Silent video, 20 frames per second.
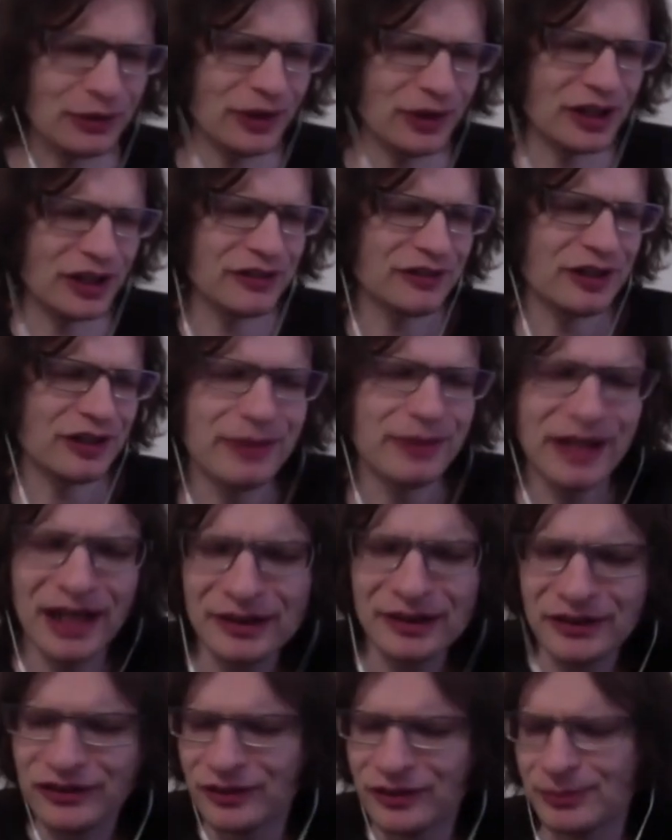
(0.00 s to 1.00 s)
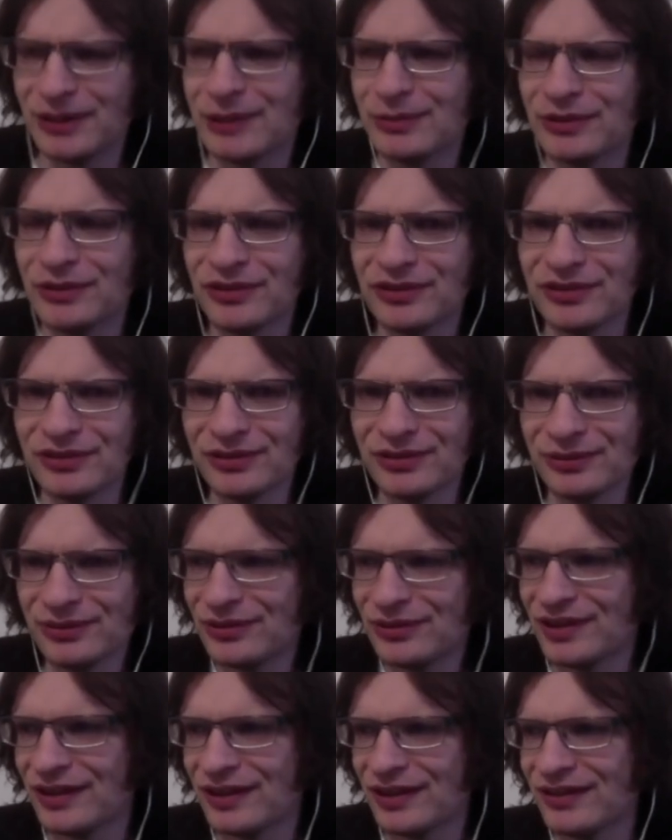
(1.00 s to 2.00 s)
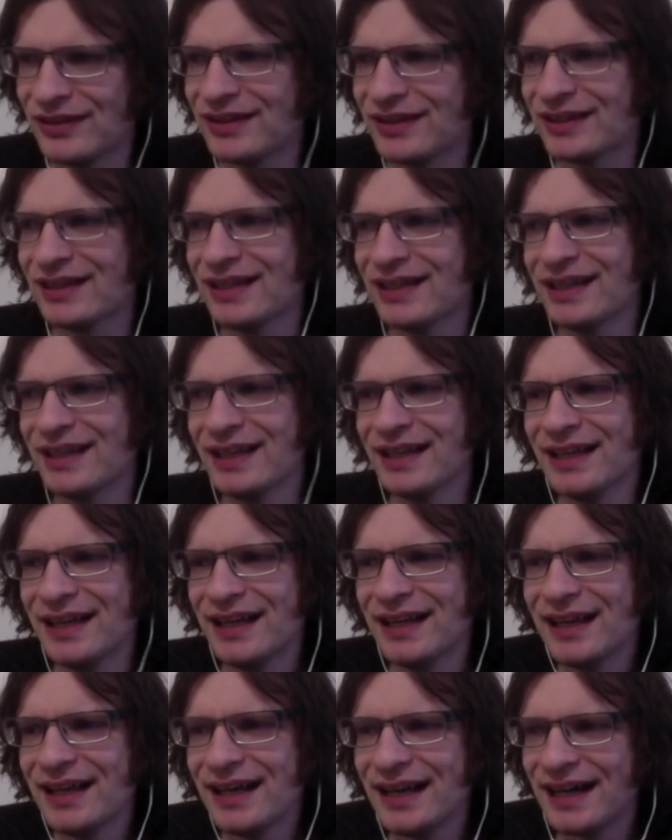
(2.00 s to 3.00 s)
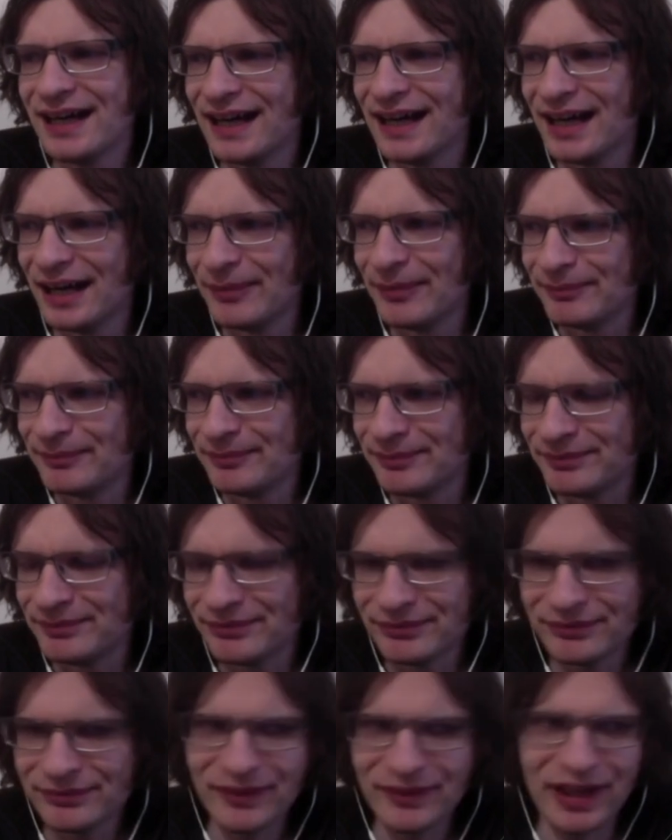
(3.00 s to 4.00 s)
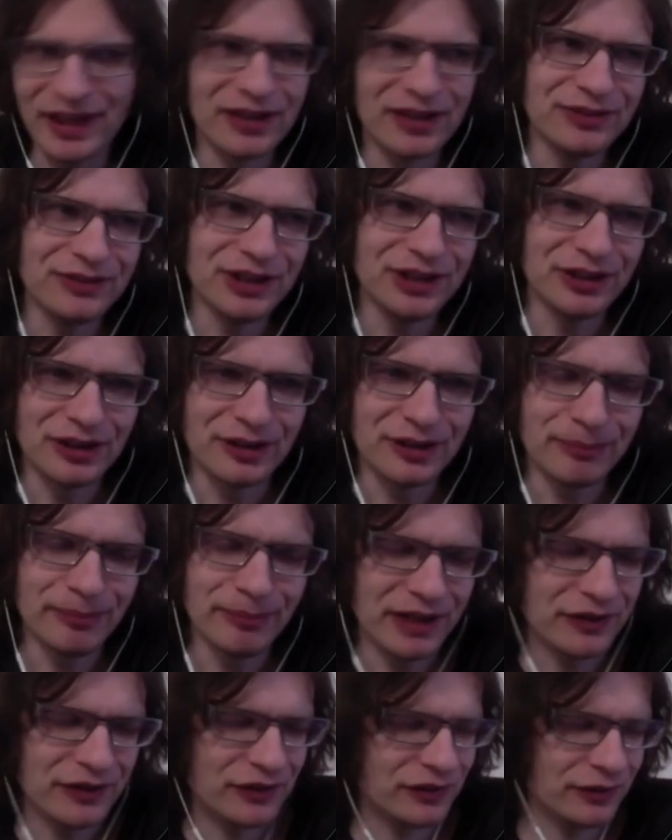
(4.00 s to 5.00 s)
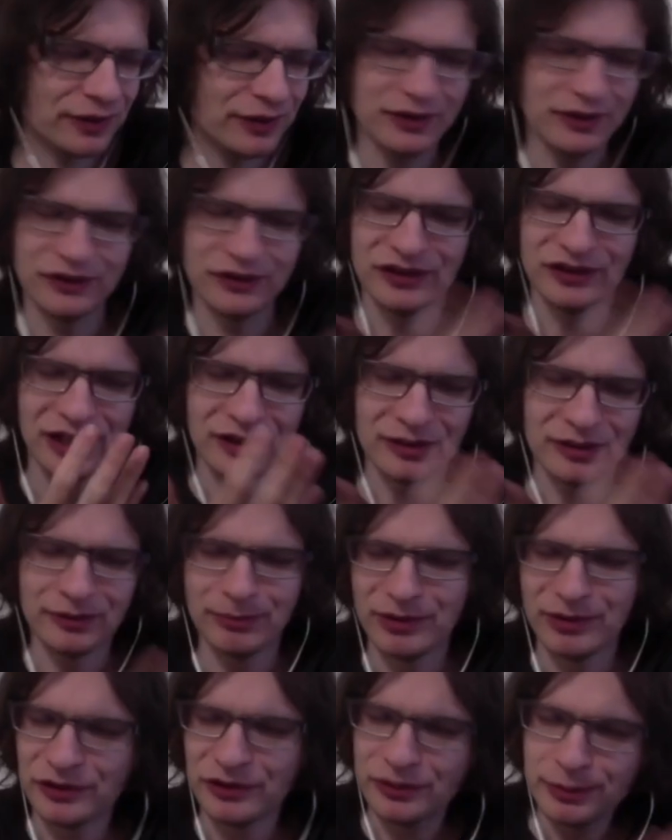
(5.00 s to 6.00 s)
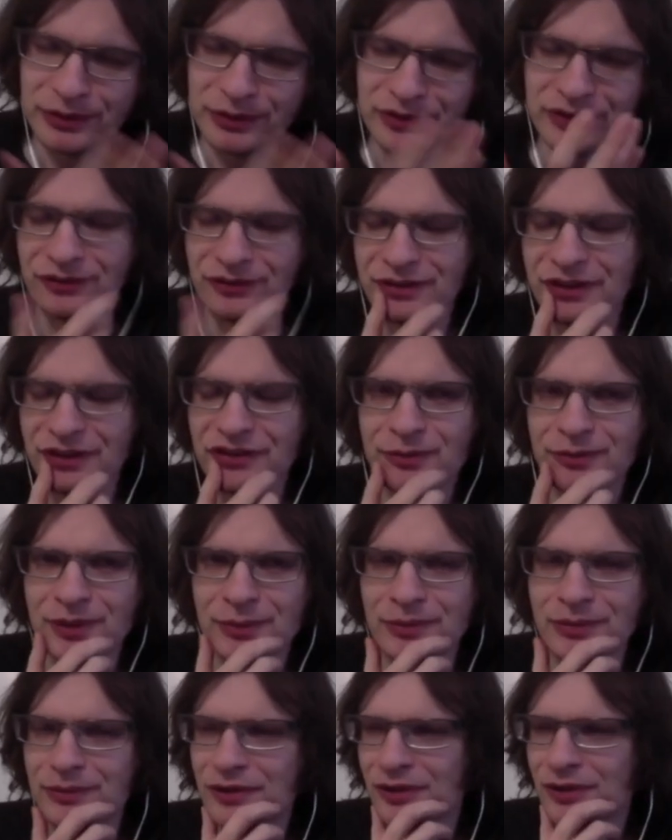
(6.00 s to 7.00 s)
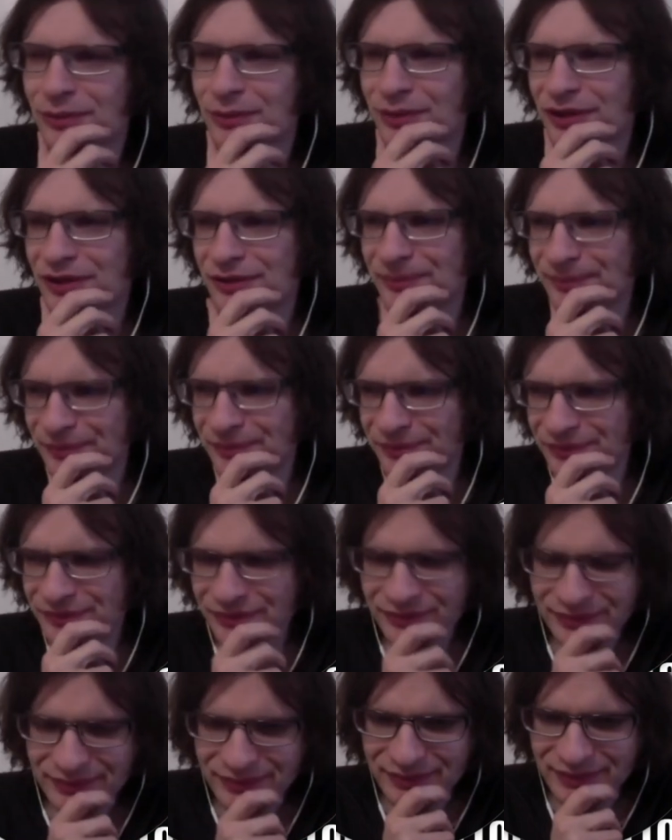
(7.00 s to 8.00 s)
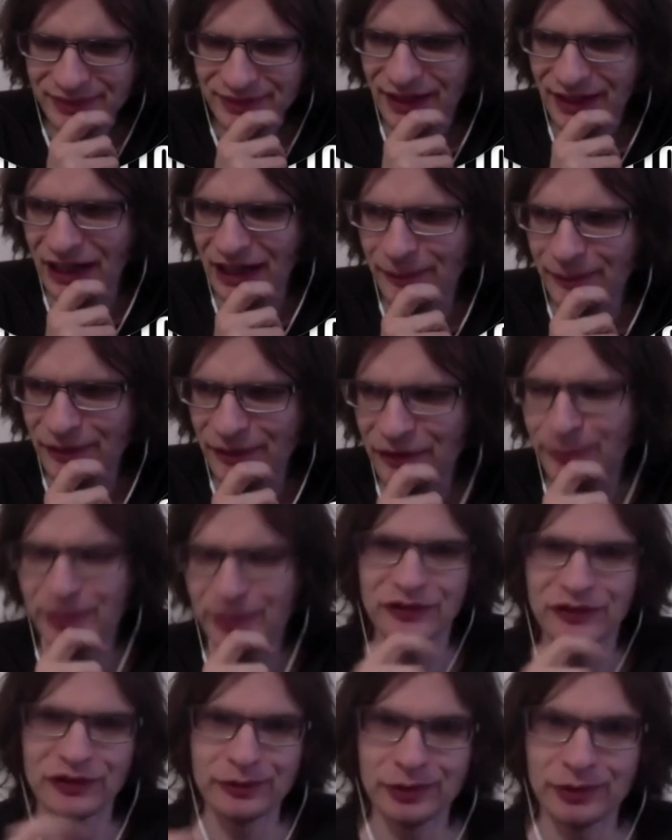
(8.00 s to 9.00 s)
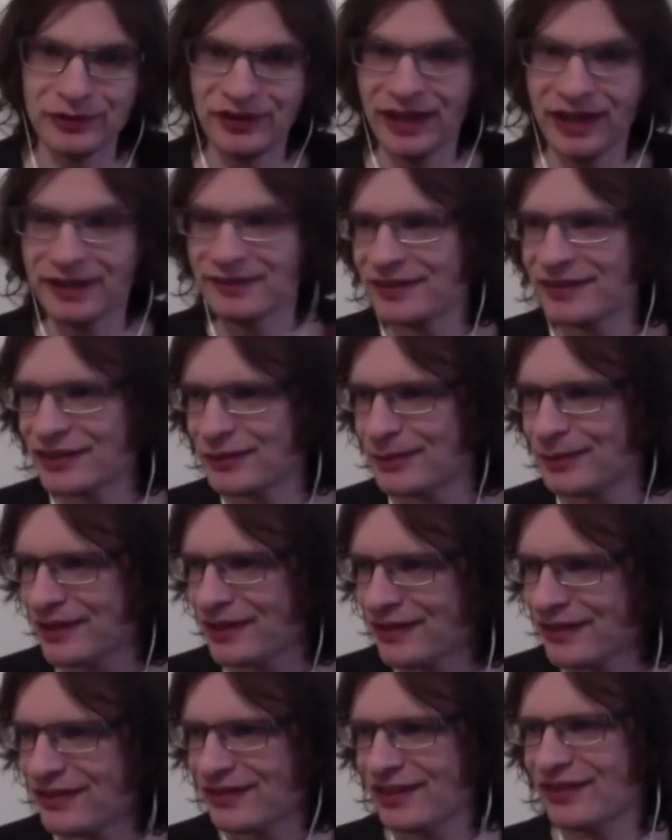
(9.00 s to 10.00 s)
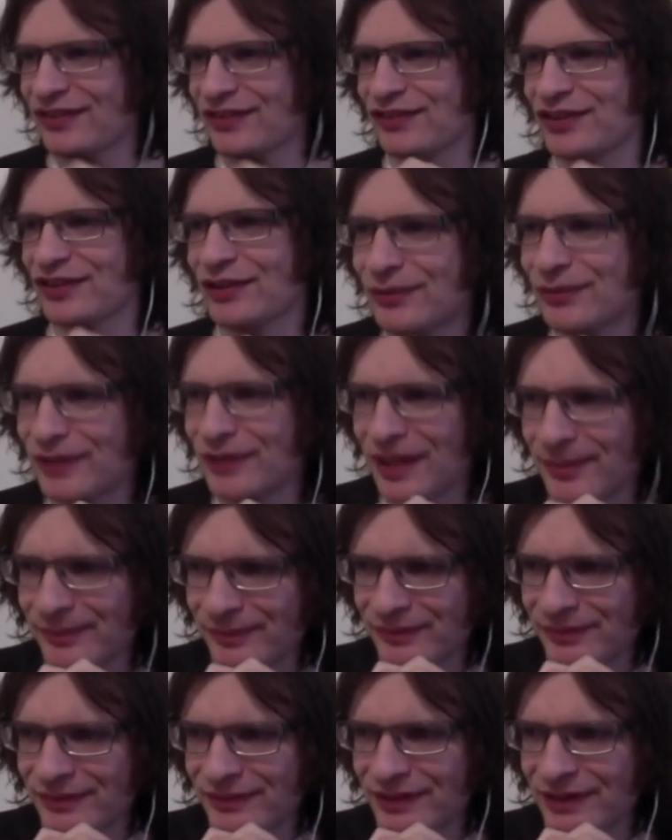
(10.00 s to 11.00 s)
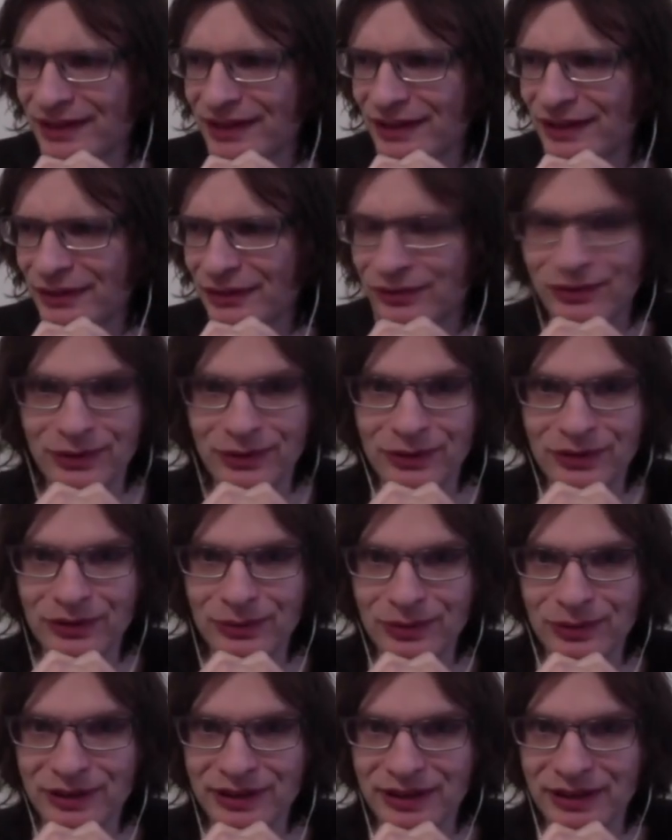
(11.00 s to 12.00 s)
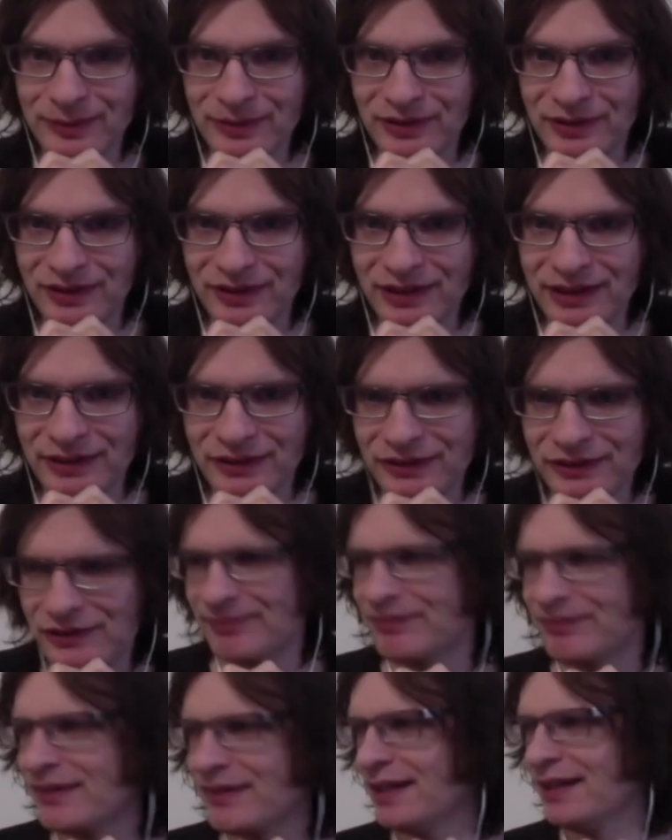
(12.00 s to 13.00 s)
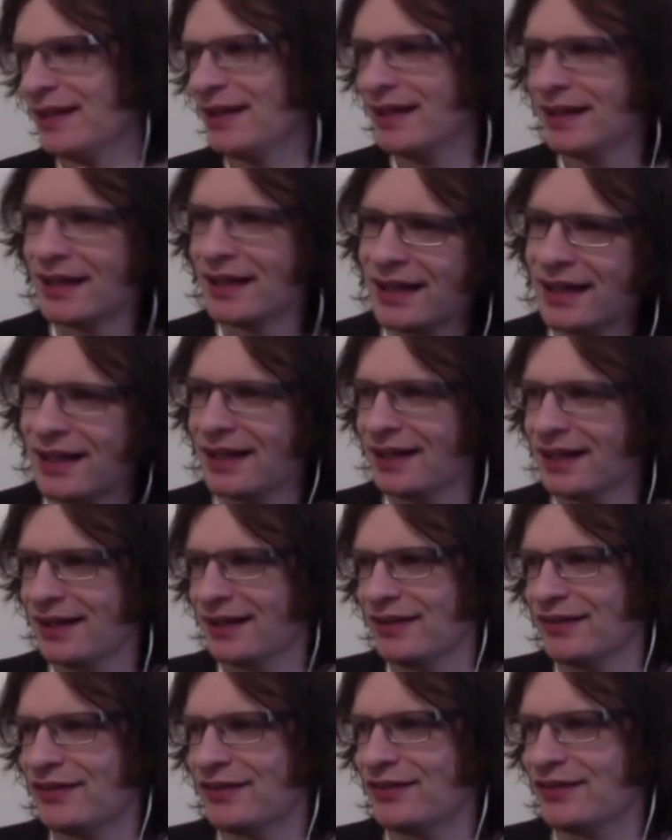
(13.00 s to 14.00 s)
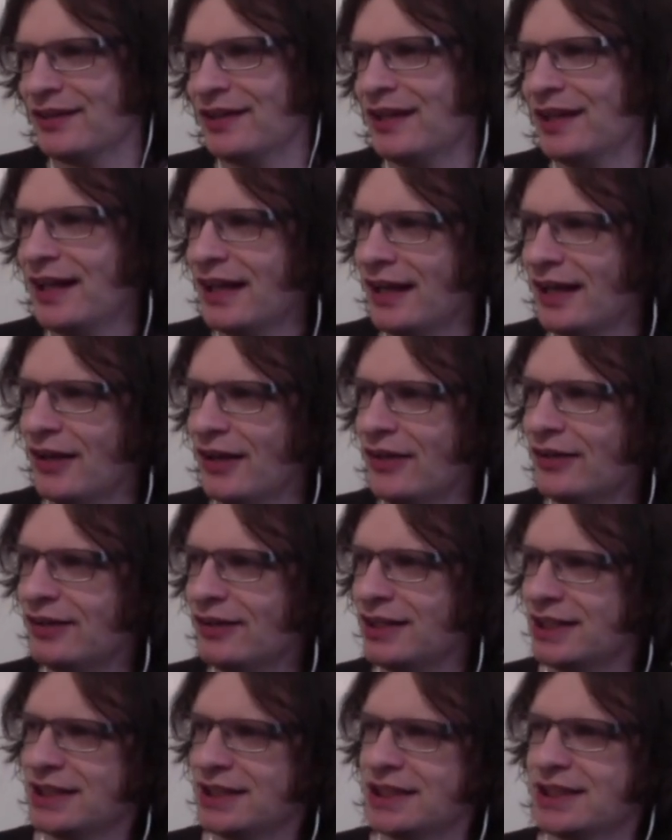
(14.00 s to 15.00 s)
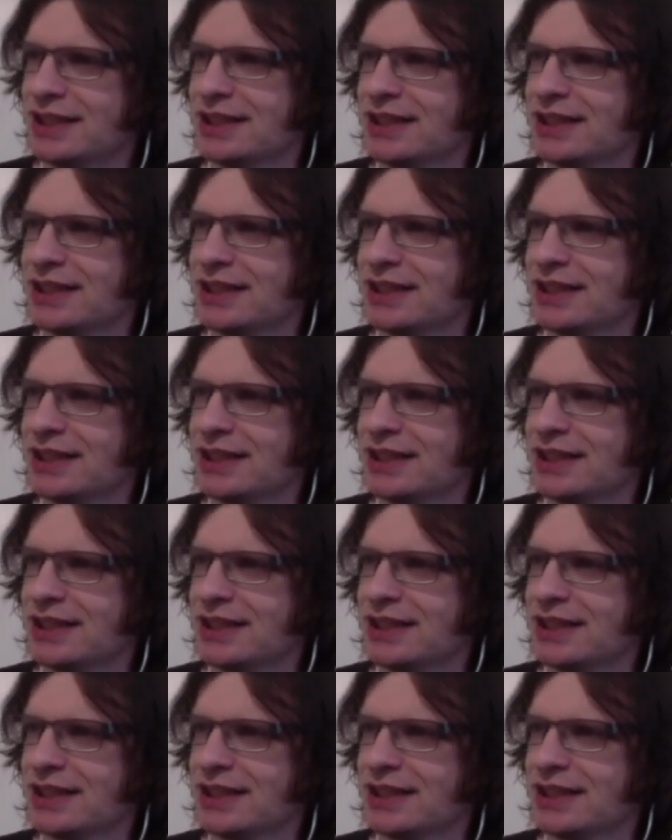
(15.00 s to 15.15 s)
creatively empower lots of people to do their thing, and makes theatre sound a better experience for lots of people worldwide. It's been a super fun experience, and so I look forward to what comes next. So now,